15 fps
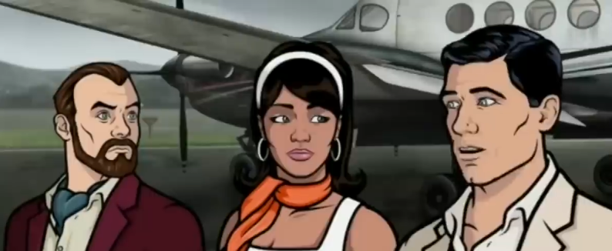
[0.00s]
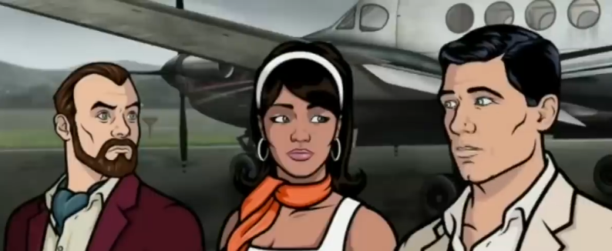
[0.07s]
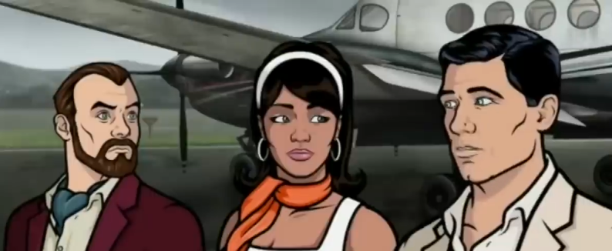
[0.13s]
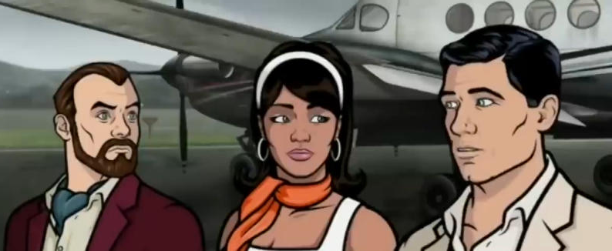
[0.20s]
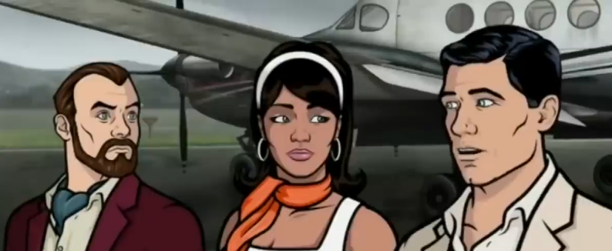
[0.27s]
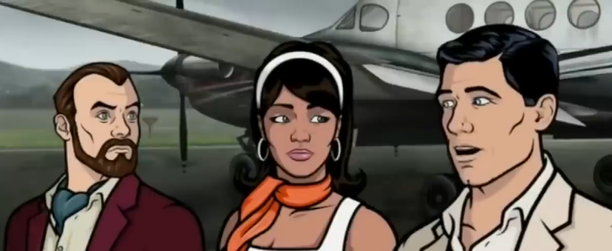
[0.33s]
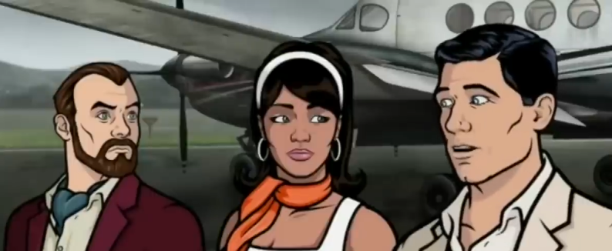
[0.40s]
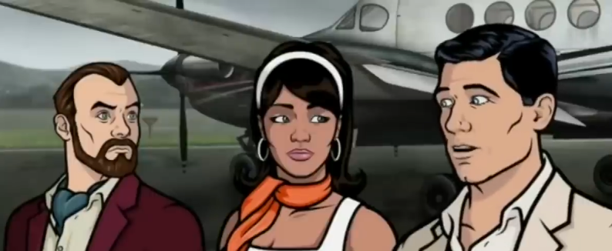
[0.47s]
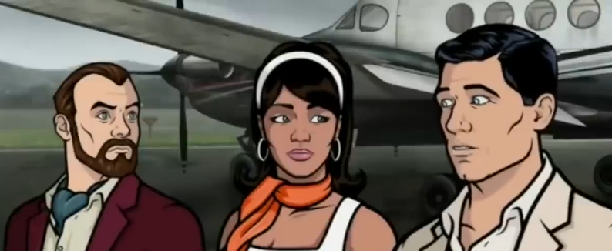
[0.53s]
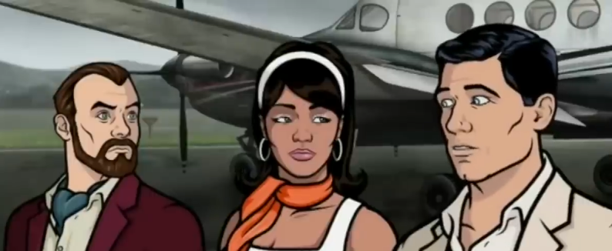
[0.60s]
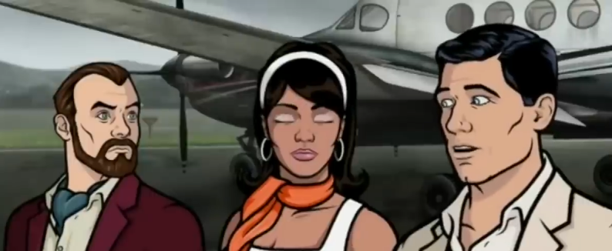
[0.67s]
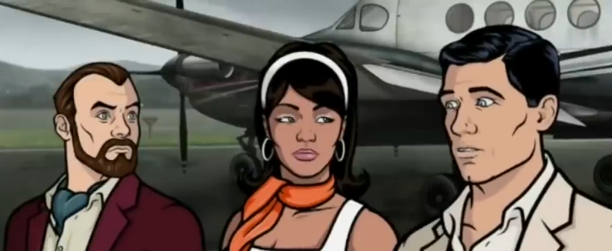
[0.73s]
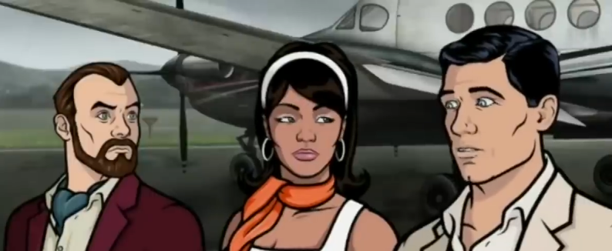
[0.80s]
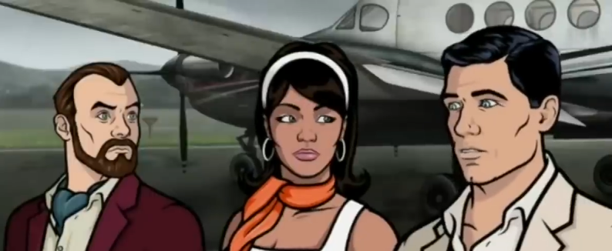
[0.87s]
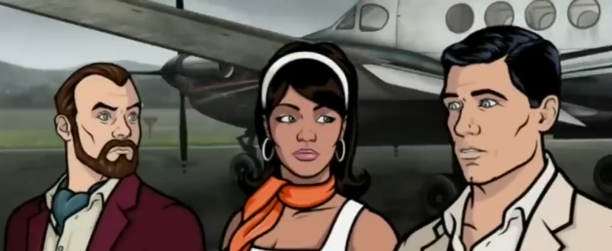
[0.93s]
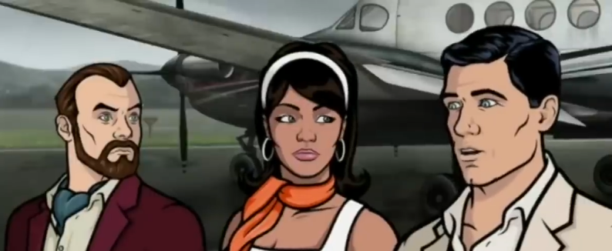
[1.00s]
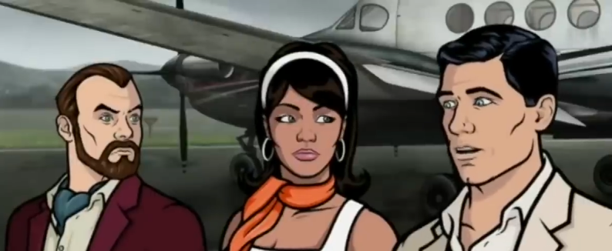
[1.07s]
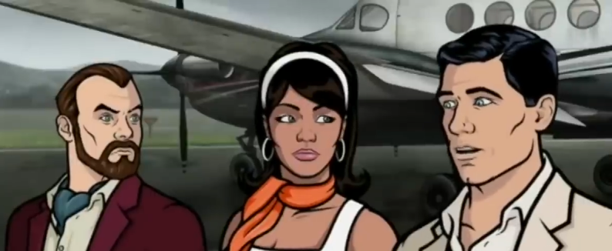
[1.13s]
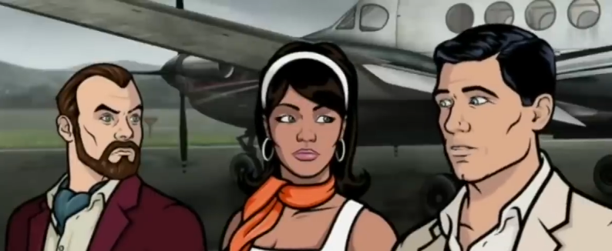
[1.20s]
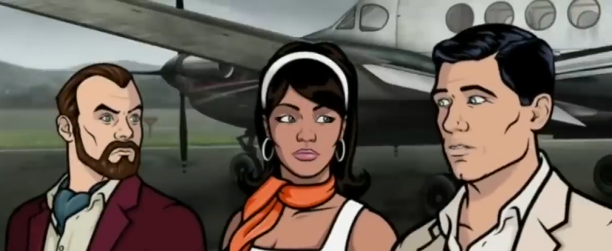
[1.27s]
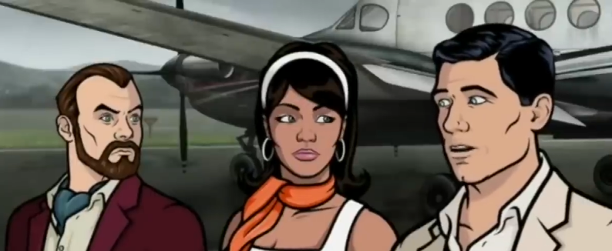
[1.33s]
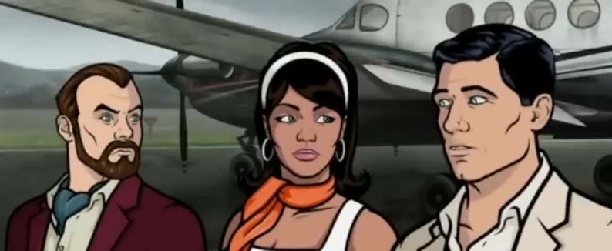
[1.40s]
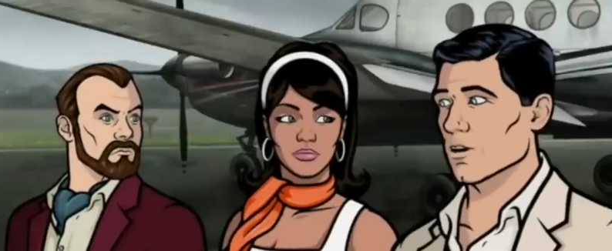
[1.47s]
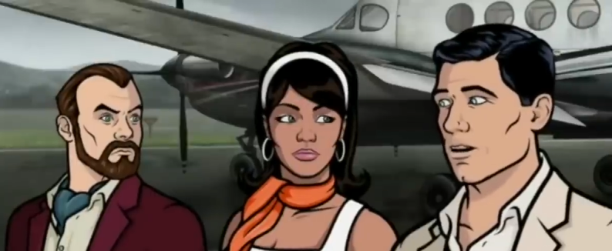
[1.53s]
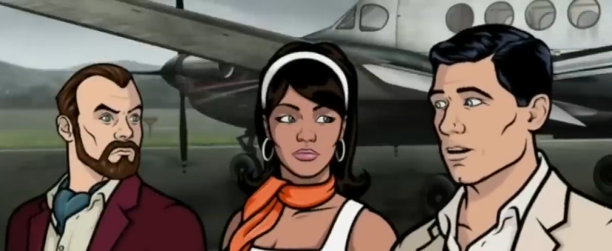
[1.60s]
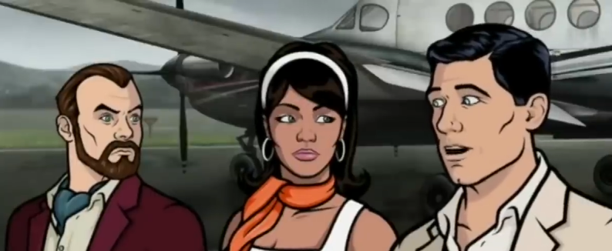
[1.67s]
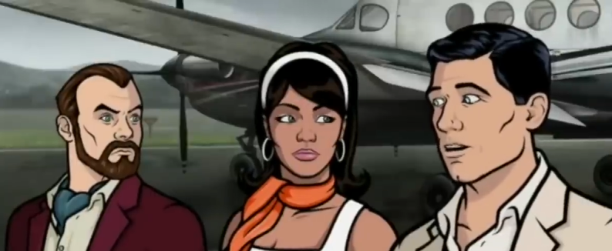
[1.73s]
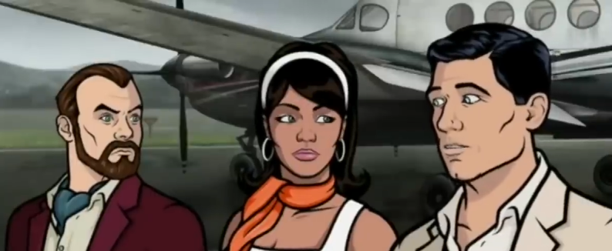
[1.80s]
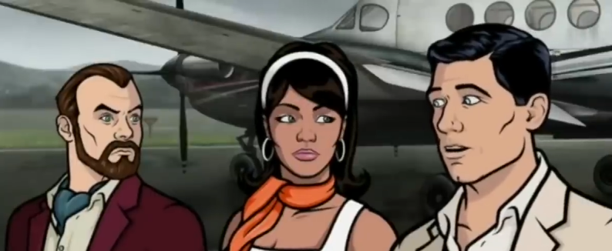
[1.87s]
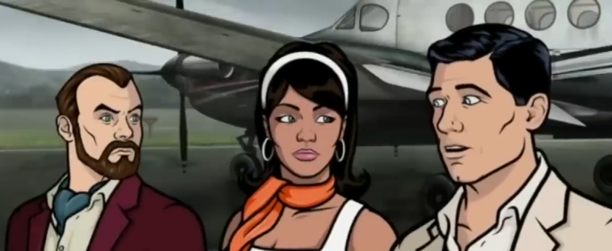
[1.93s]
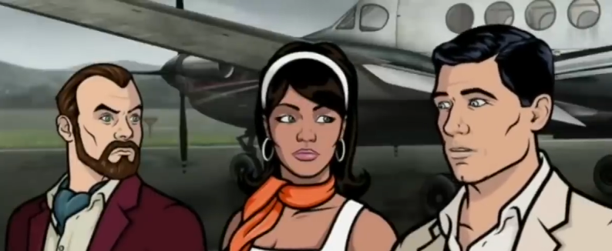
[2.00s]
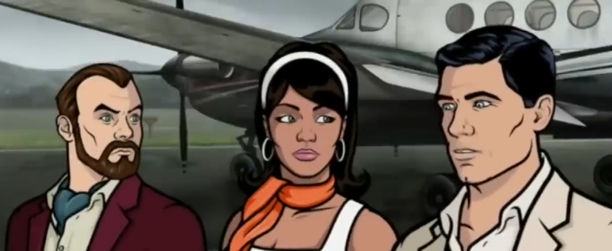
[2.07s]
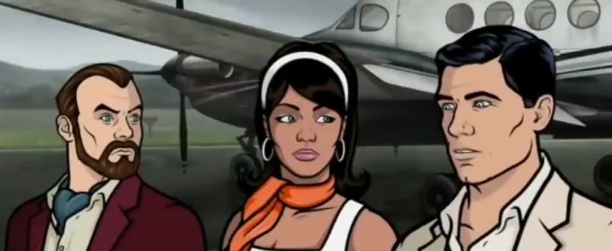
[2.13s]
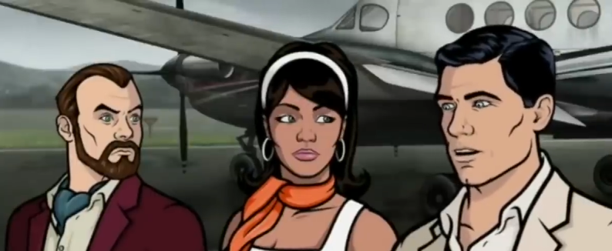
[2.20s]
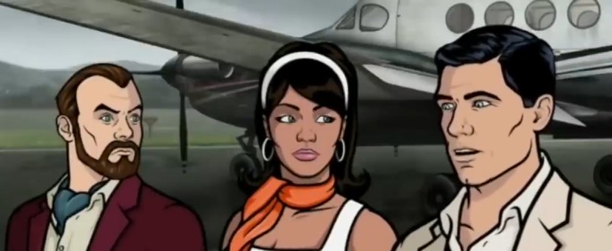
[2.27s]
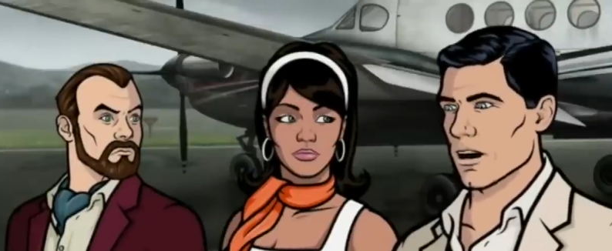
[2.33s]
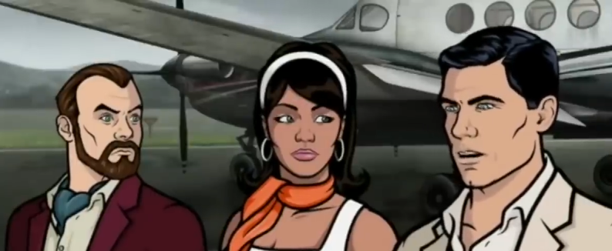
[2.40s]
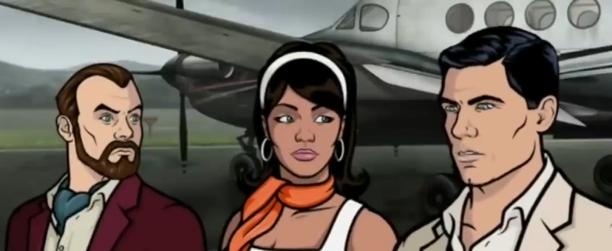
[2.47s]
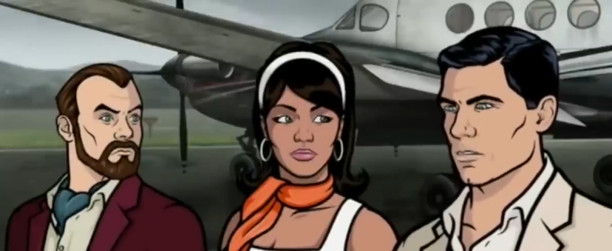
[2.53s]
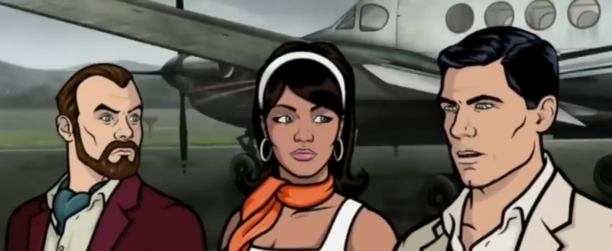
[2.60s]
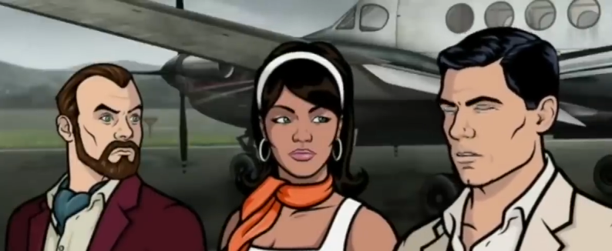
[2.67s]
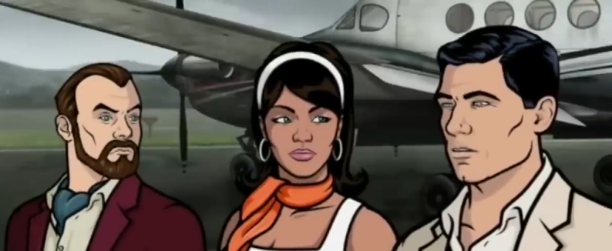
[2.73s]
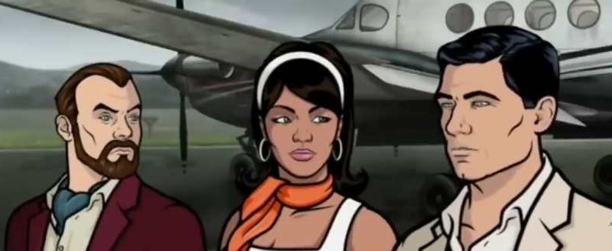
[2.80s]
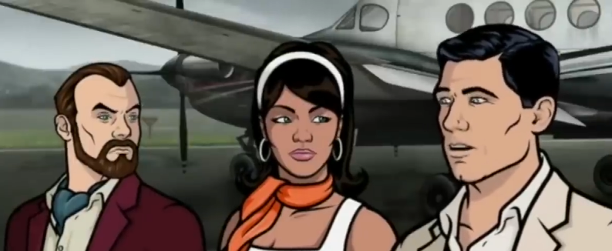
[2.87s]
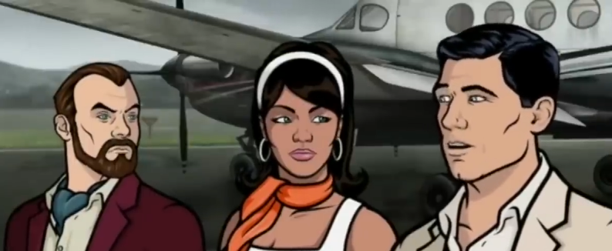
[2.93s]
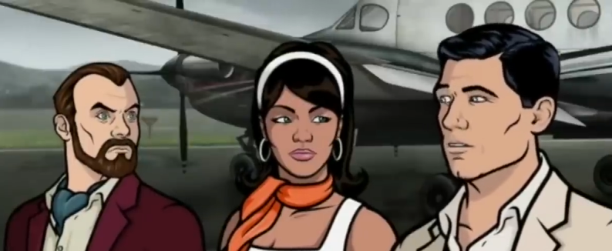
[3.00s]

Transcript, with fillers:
Speaker 1: we're just done with phrasing, right? That's not a thing